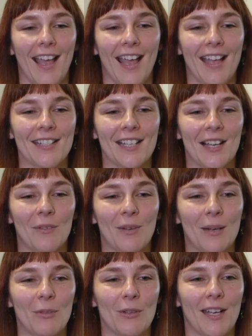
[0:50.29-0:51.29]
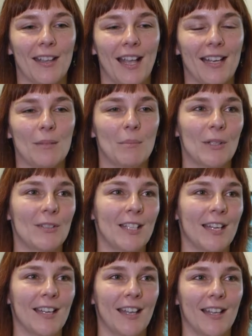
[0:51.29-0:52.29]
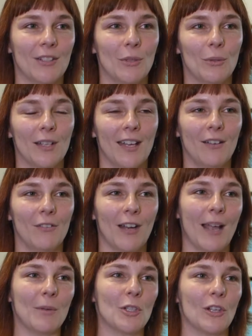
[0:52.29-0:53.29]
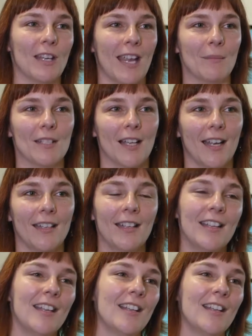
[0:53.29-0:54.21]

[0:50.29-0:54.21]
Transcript: and uh, what I'm doing in that is building a toolkit for amateur game design